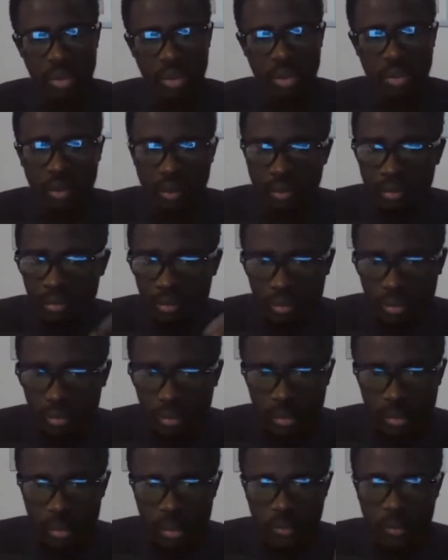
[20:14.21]
So
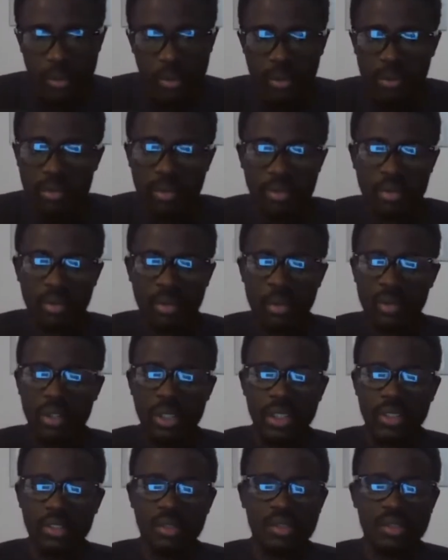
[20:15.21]
if you're
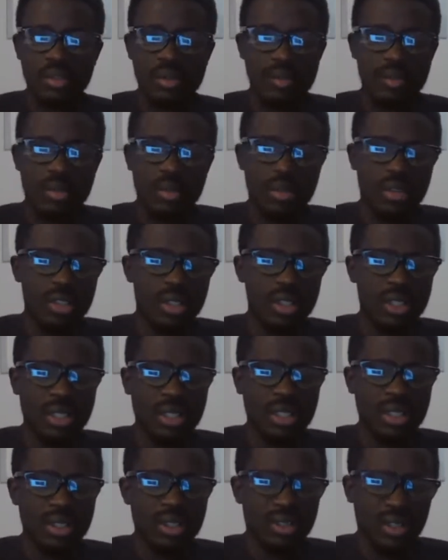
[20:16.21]
contacting someone on
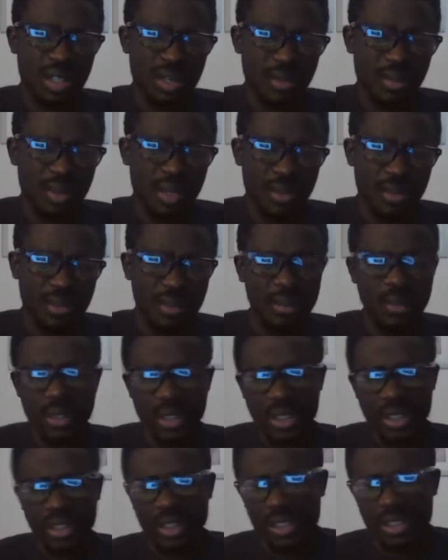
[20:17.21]
LinkedIn on that platform,
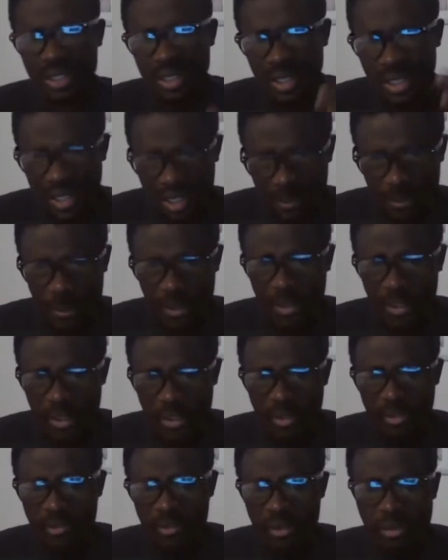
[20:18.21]
okay, there's an
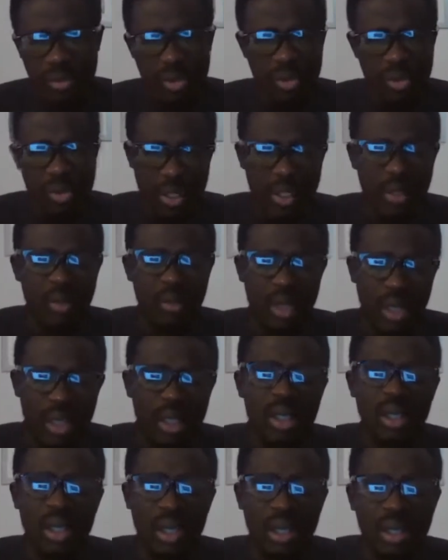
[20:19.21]
expectation from you, like,
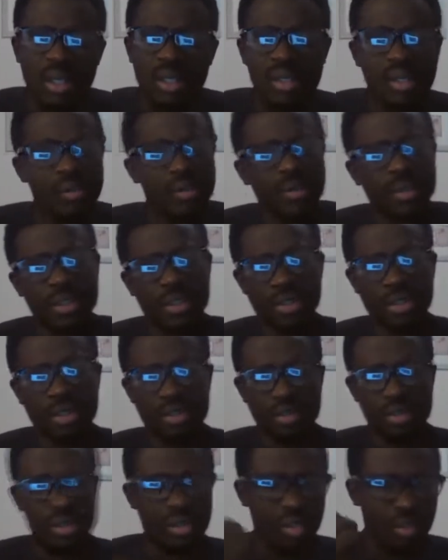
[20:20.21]
okay, this person
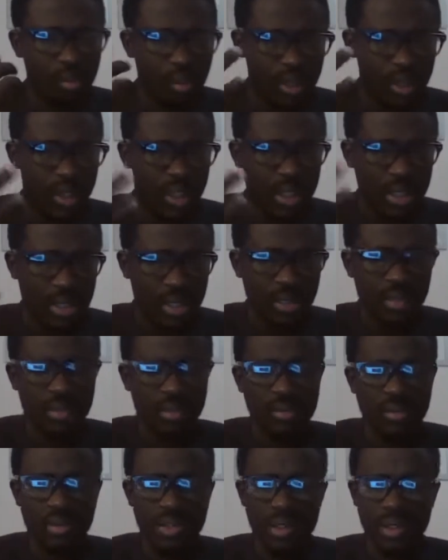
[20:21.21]
should be somebody that is
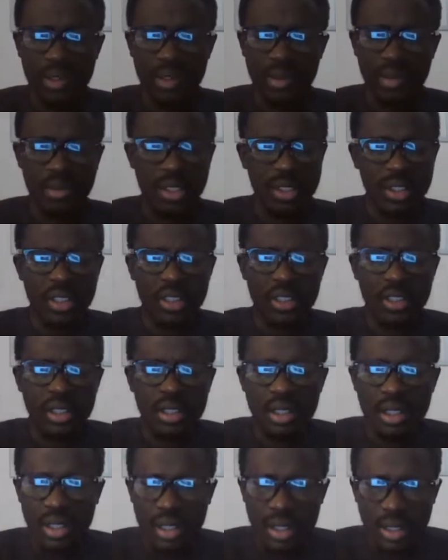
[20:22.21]
reasonable, and then
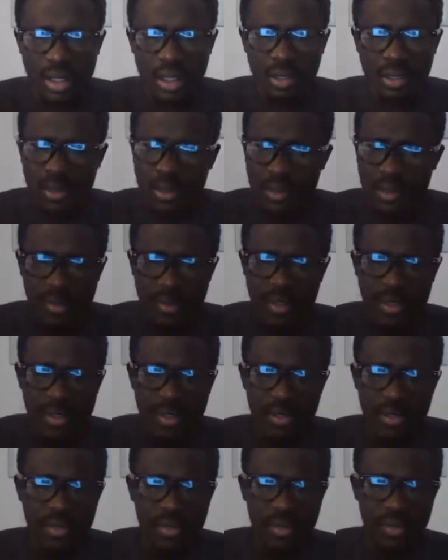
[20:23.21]
they're ready to
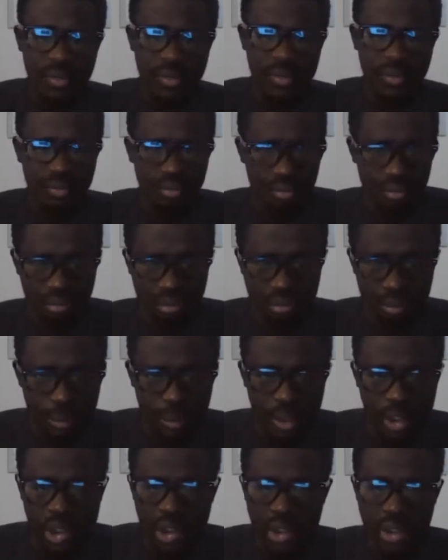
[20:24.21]
listen to you.
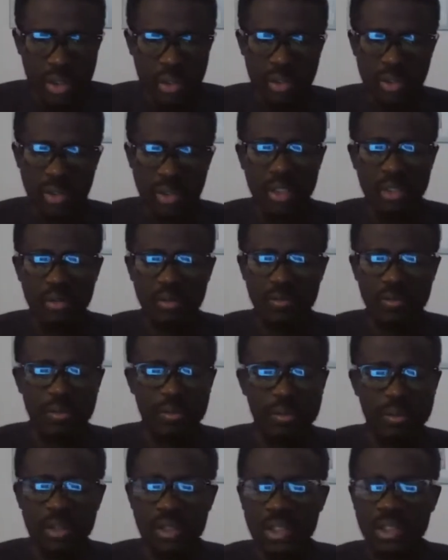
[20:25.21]
Pitch yourself,
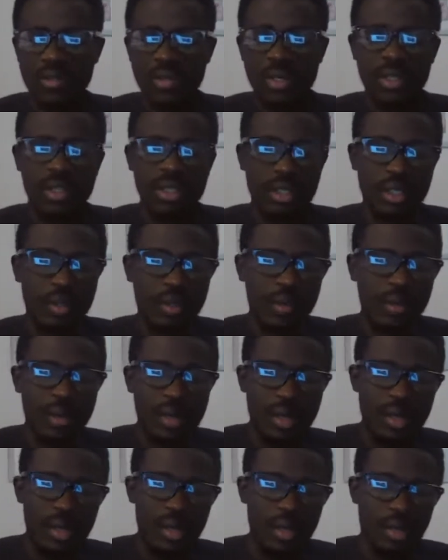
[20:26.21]
put yourself out there,
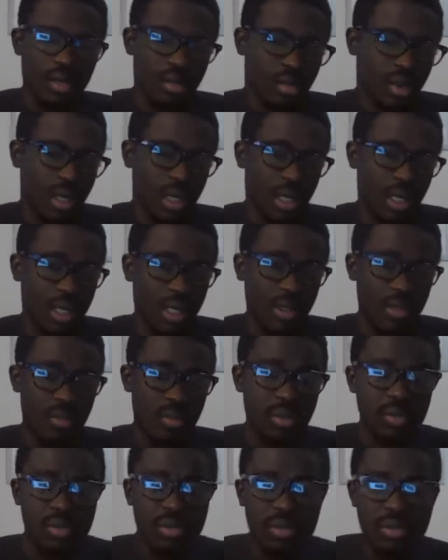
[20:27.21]
and then
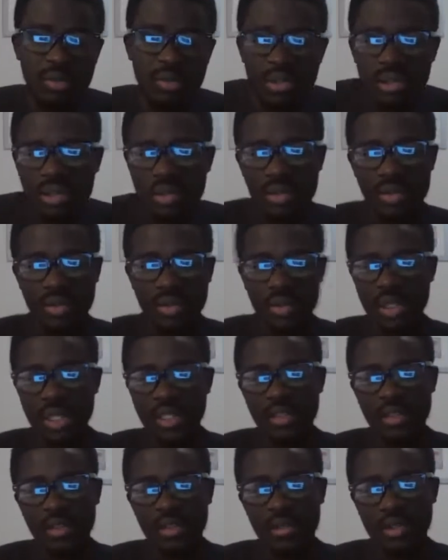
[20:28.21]
you
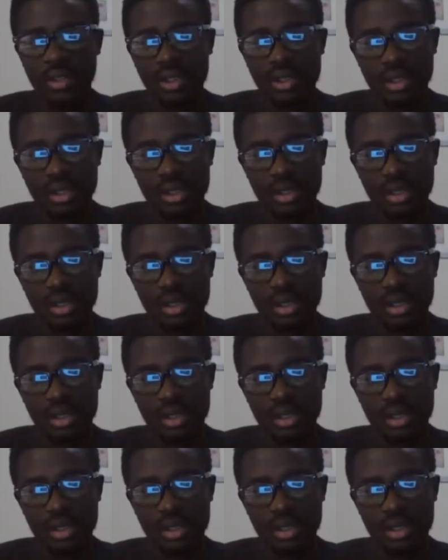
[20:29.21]
learn a lot.